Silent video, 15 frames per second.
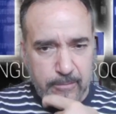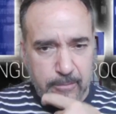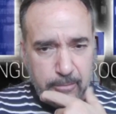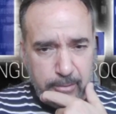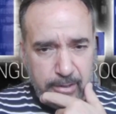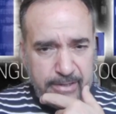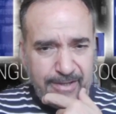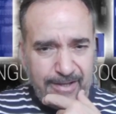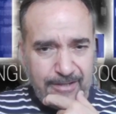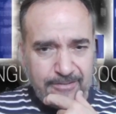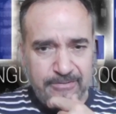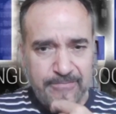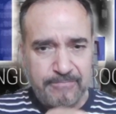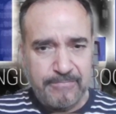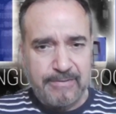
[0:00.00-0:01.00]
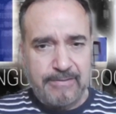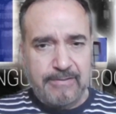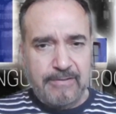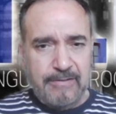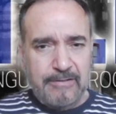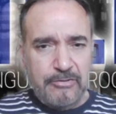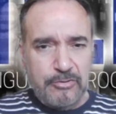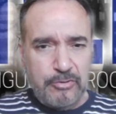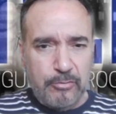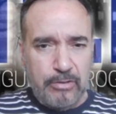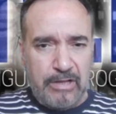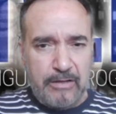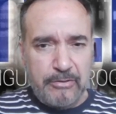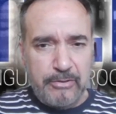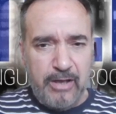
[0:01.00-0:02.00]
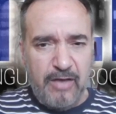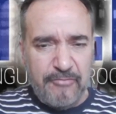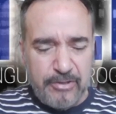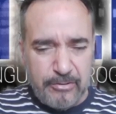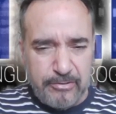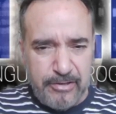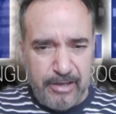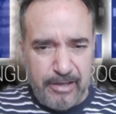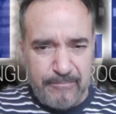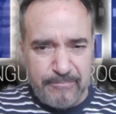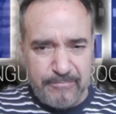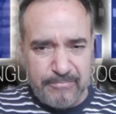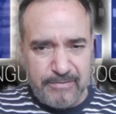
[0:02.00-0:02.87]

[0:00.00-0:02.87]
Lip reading: All right, guys. So you have a good day,